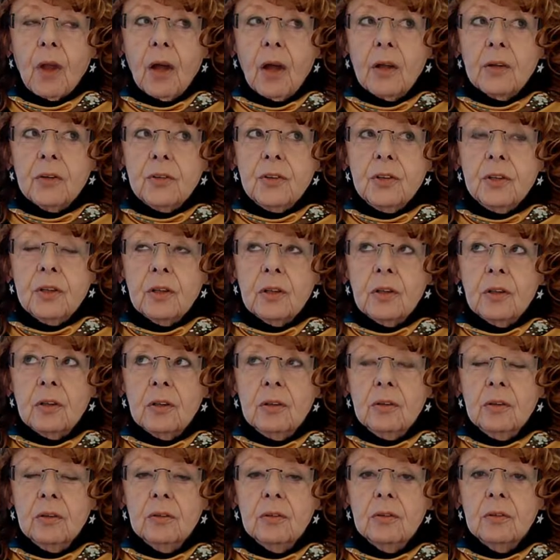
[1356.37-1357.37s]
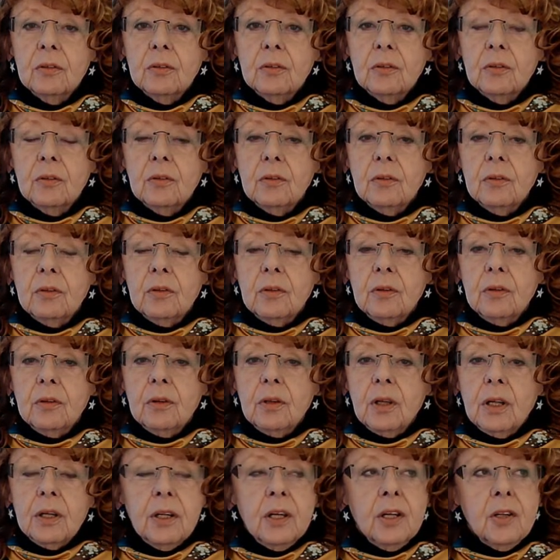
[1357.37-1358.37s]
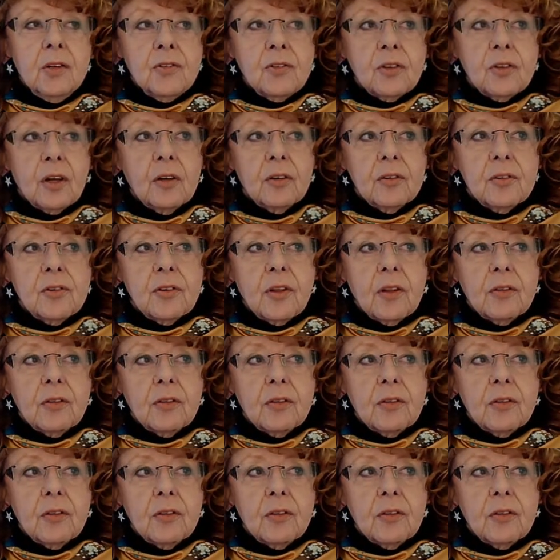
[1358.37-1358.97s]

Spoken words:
until it hits us